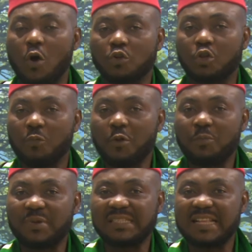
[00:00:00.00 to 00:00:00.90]
on Global
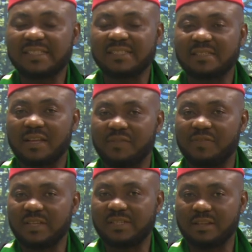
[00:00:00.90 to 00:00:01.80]
Business
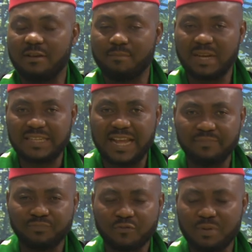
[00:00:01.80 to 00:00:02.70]
this
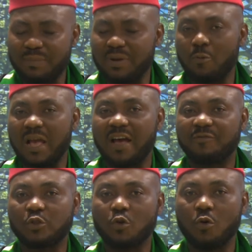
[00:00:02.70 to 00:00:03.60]
Monday. Remember, we
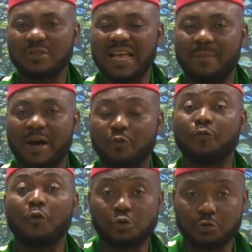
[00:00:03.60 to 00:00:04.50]
have talked about
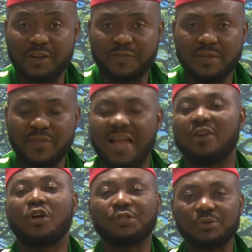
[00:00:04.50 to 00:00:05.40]
photography,
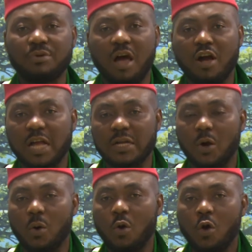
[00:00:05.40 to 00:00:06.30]
and not too long
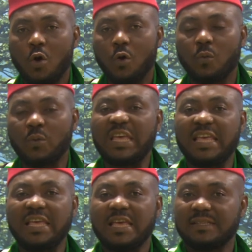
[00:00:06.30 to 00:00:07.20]
ago,
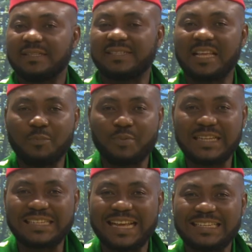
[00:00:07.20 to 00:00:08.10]
we
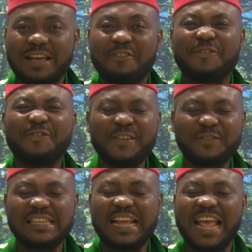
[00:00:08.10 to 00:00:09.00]
celebrated
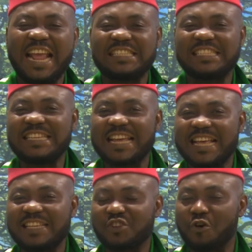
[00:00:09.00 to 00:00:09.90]
58
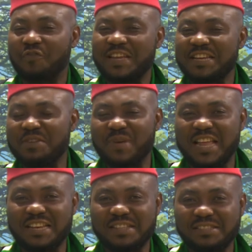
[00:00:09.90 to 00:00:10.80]
years of
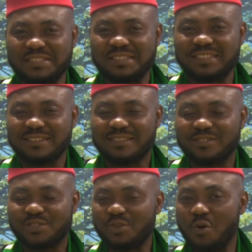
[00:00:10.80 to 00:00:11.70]
independence.
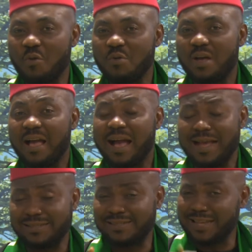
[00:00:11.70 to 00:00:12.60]
So
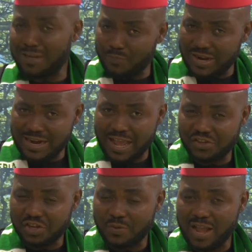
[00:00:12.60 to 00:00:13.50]
I celebrate
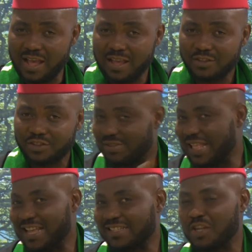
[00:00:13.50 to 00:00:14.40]
Nigeria just
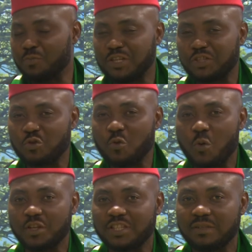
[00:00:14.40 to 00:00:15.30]
like I celebrate you
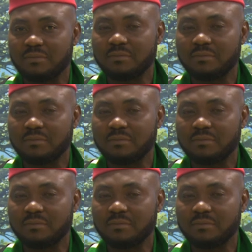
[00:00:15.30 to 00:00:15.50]
watching.